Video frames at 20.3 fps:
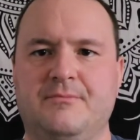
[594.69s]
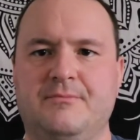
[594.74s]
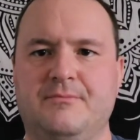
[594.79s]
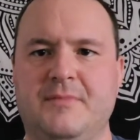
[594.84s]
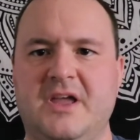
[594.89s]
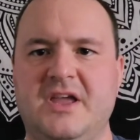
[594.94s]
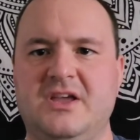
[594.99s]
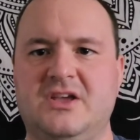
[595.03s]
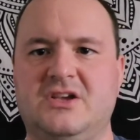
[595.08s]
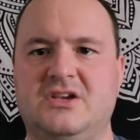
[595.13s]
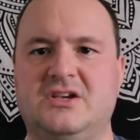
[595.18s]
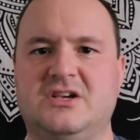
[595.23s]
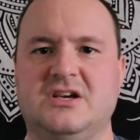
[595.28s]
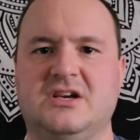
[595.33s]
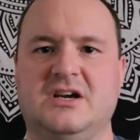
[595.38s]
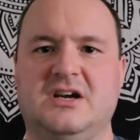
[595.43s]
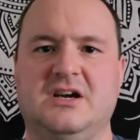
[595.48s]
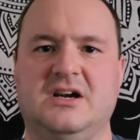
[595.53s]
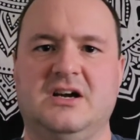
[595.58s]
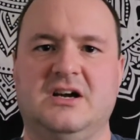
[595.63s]
make
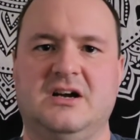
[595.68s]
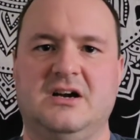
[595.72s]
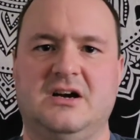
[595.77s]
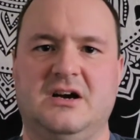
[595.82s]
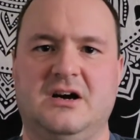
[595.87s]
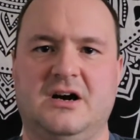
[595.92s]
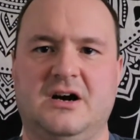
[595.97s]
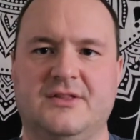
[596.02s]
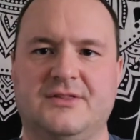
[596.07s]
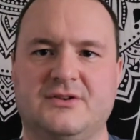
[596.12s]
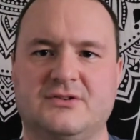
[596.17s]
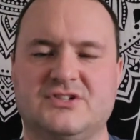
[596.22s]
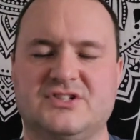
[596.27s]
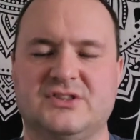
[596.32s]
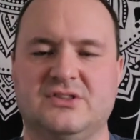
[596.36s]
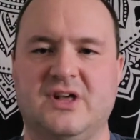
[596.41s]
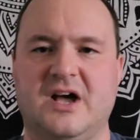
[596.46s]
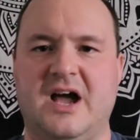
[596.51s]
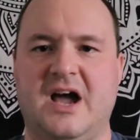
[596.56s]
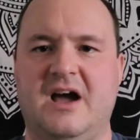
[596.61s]
uh,
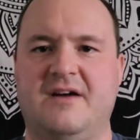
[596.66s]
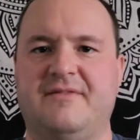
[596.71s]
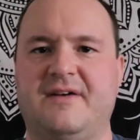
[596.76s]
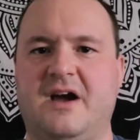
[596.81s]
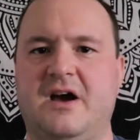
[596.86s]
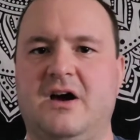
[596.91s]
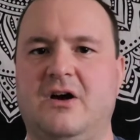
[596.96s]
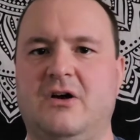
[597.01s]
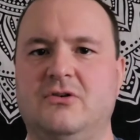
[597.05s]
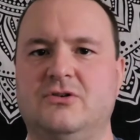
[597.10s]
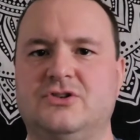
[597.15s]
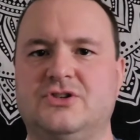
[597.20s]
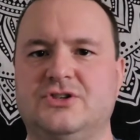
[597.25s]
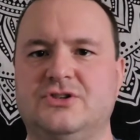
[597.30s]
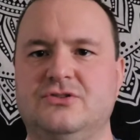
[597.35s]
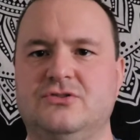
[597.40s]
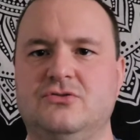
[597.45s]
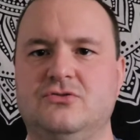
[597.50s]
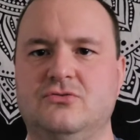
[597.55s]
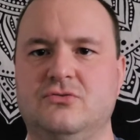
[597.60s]
others laugh, how
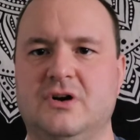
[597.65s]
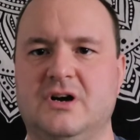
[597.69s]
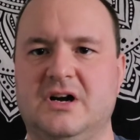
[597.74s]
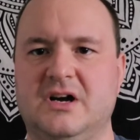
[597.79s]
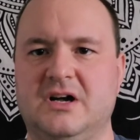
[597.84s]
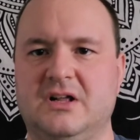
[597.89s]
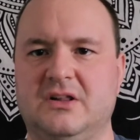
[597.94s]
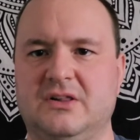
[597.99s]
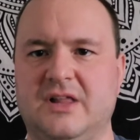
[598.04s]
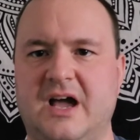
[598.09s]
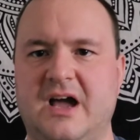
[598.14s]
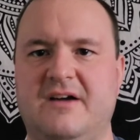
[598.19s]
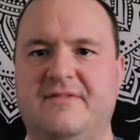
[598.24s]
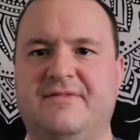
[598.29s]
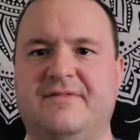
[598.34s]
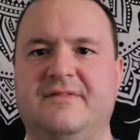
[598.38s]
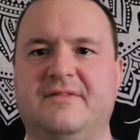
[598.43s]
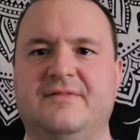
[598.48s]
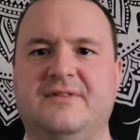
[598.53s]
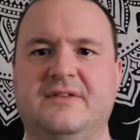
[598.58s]
to uh,
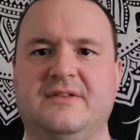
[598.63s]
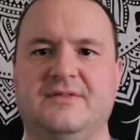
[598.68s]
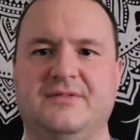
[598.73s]
laugh